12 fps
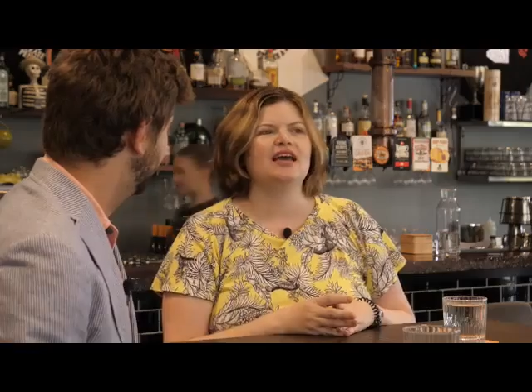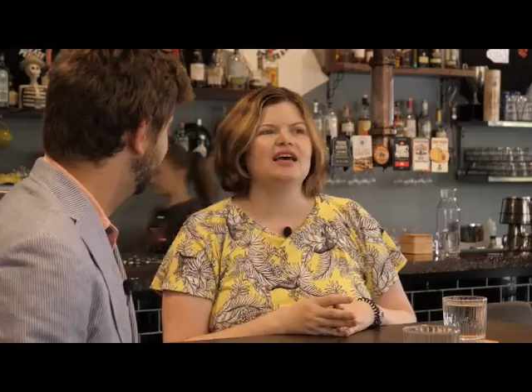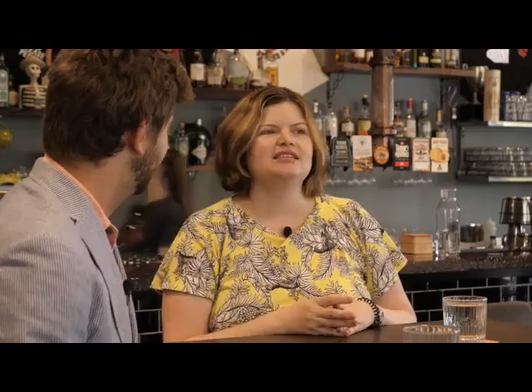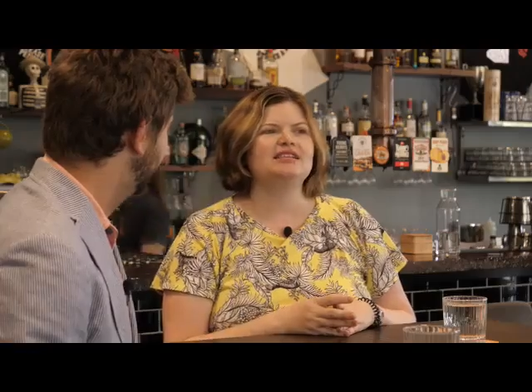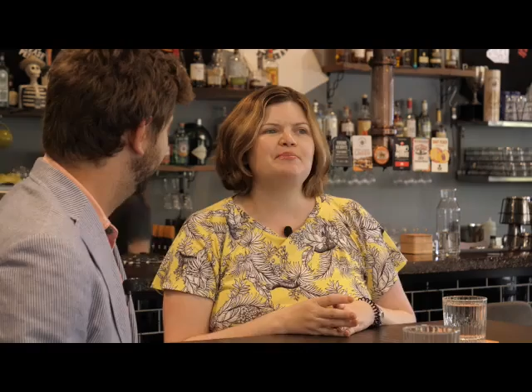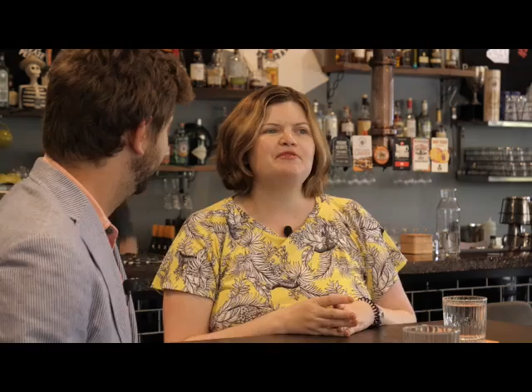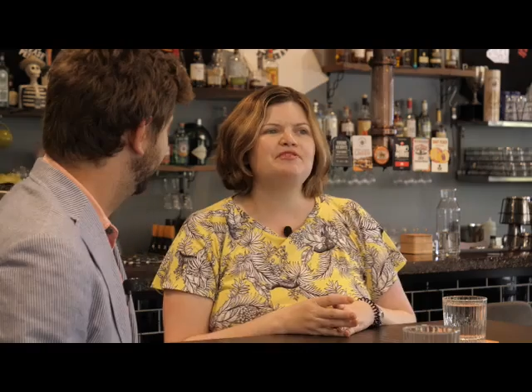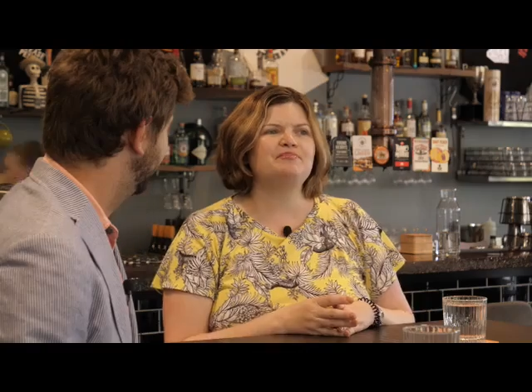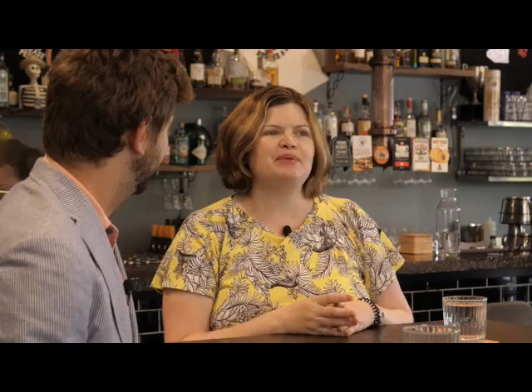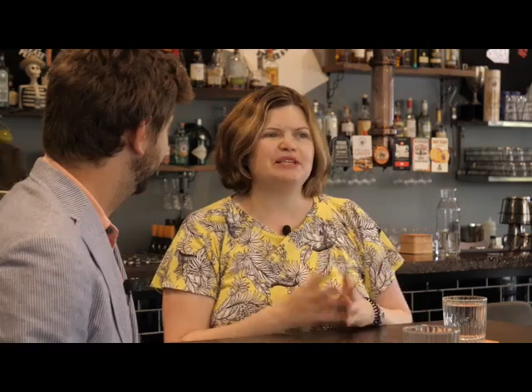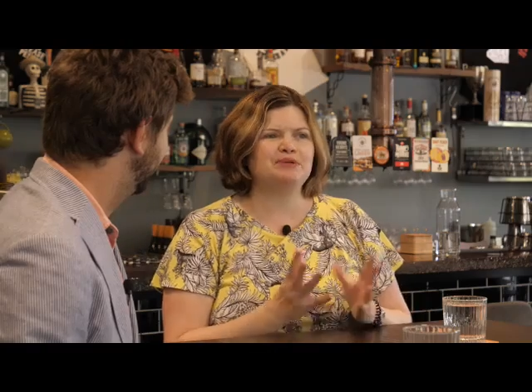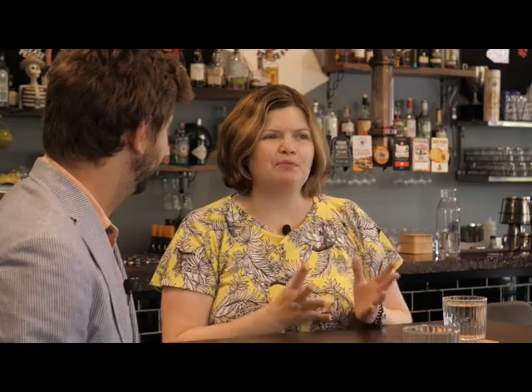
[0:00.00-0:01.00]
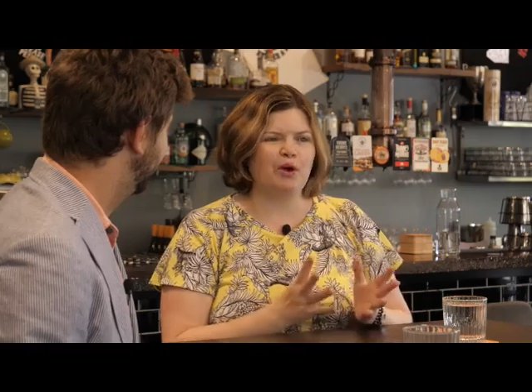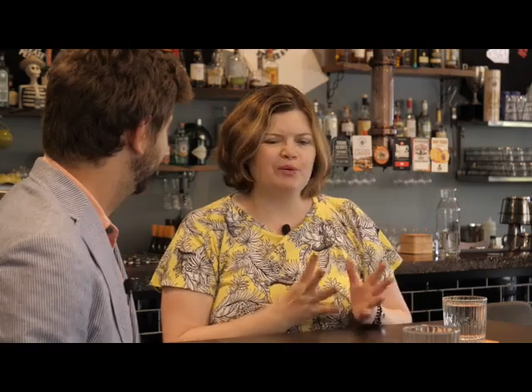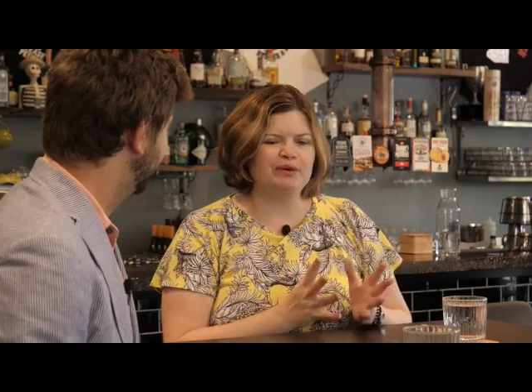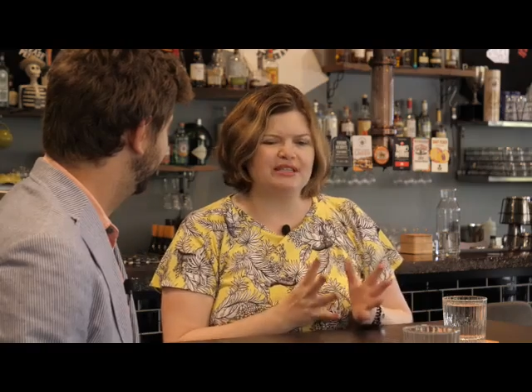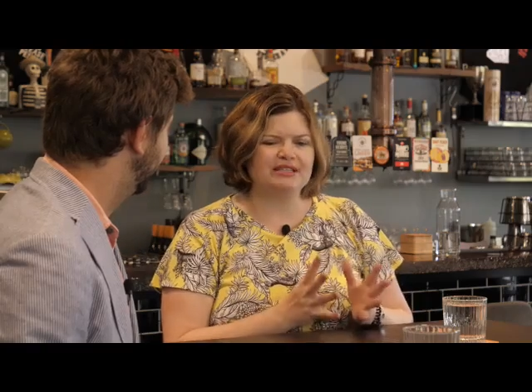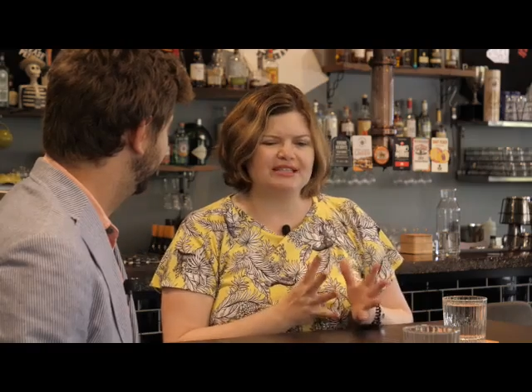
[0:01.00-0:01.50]
some of the best
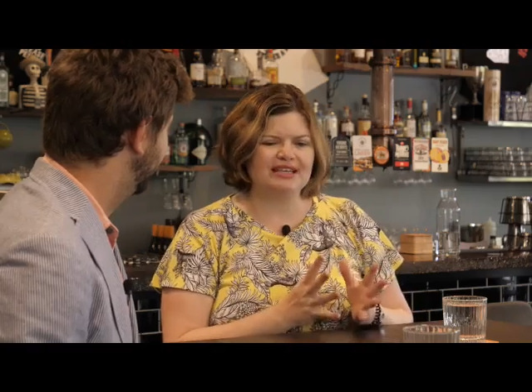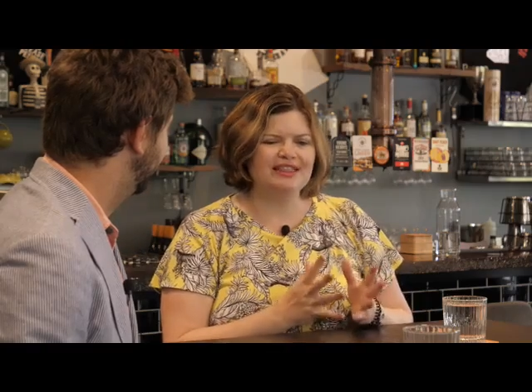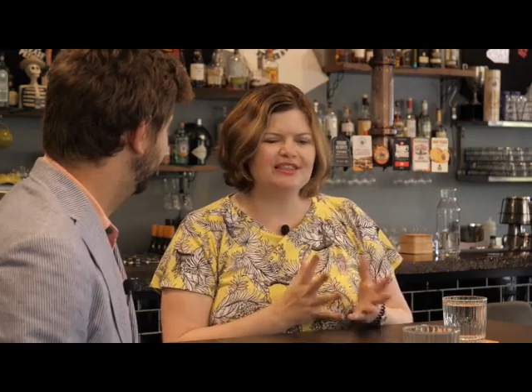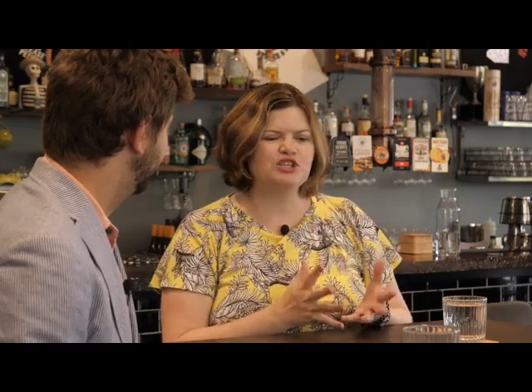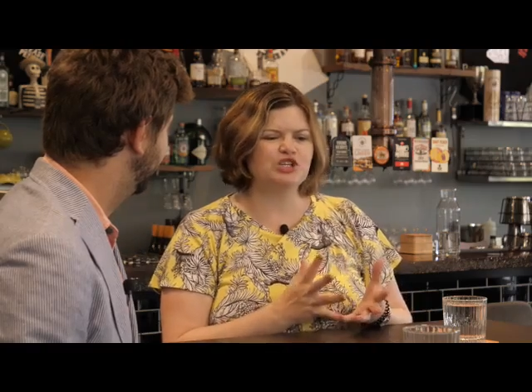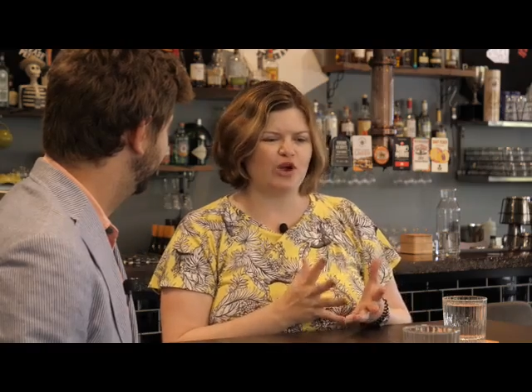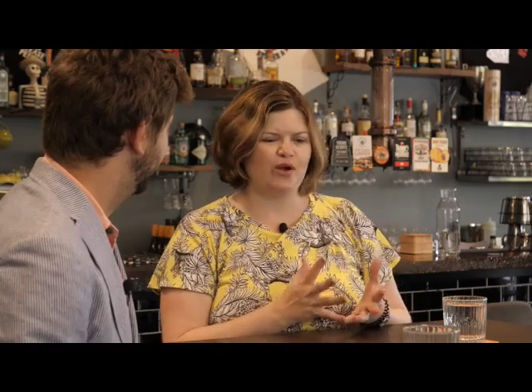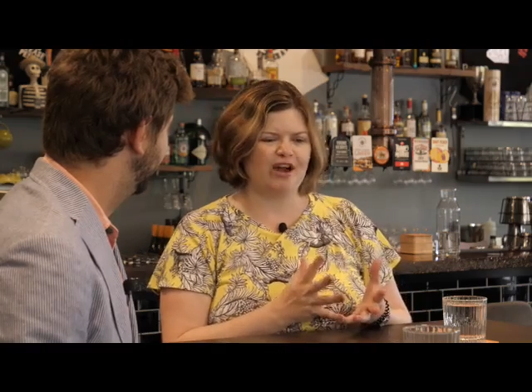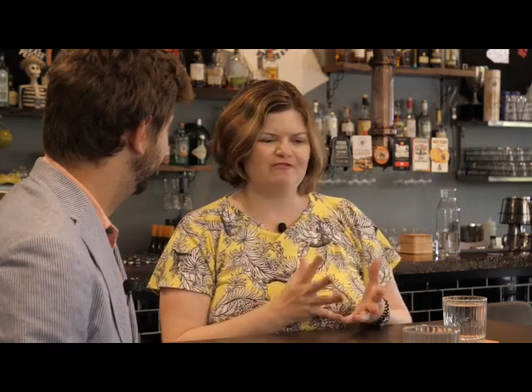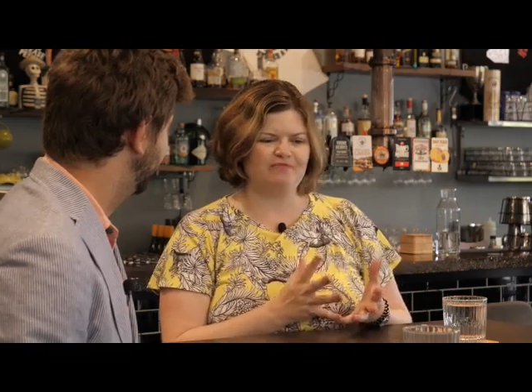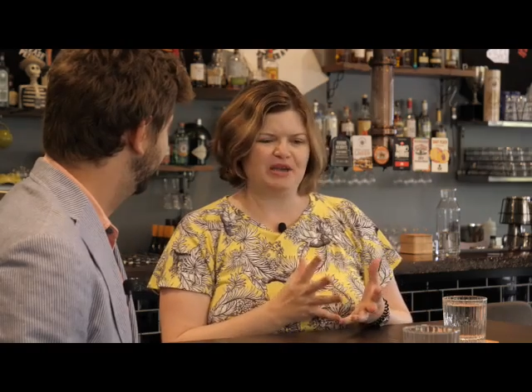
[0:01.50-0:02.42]
moments in the show have